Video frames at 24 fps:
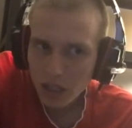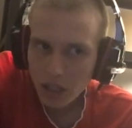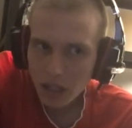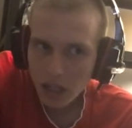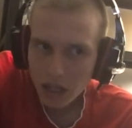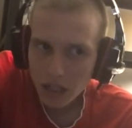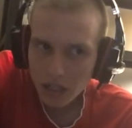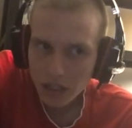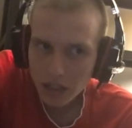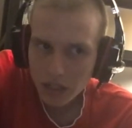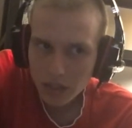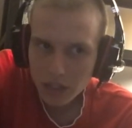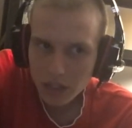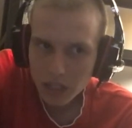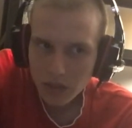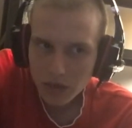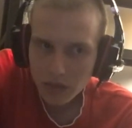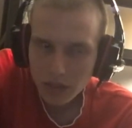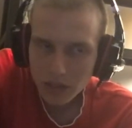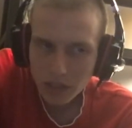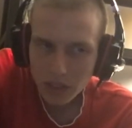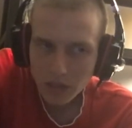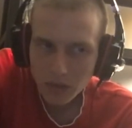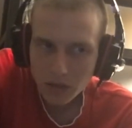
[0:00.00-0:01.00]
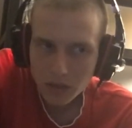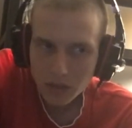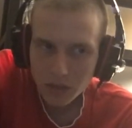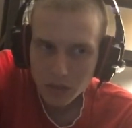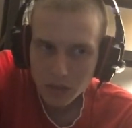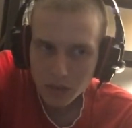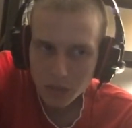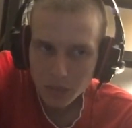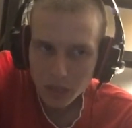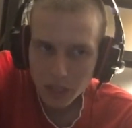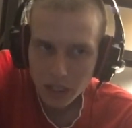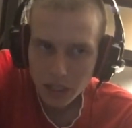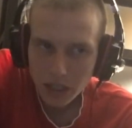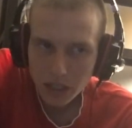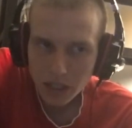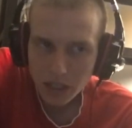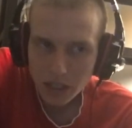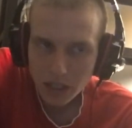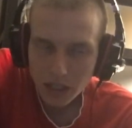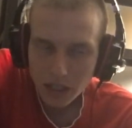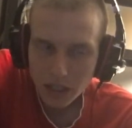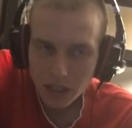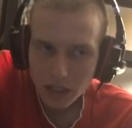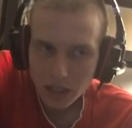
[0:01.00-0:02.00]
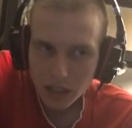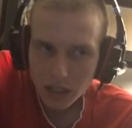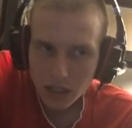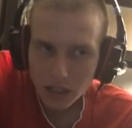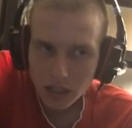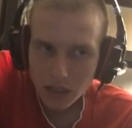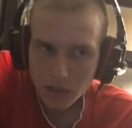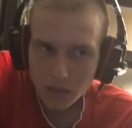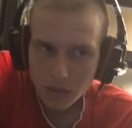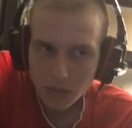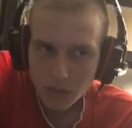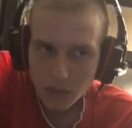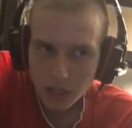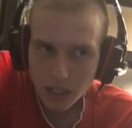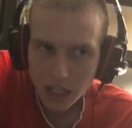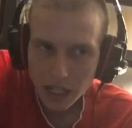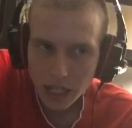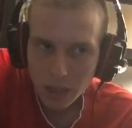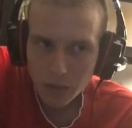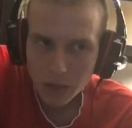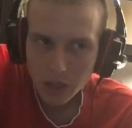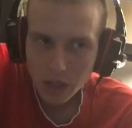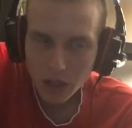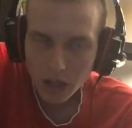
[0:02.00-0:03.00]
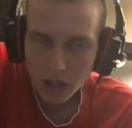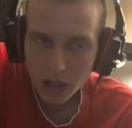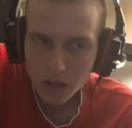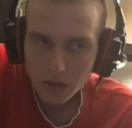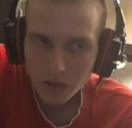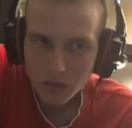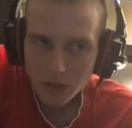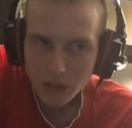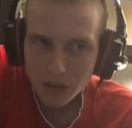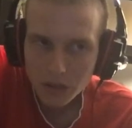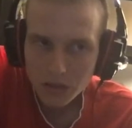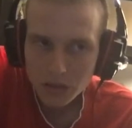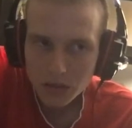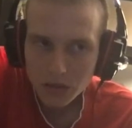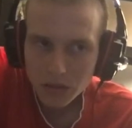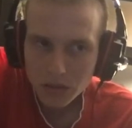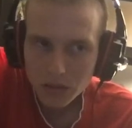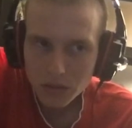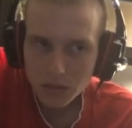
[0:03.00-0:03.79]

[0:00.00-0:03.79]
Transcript: I think 17 was their peak when it came to offense.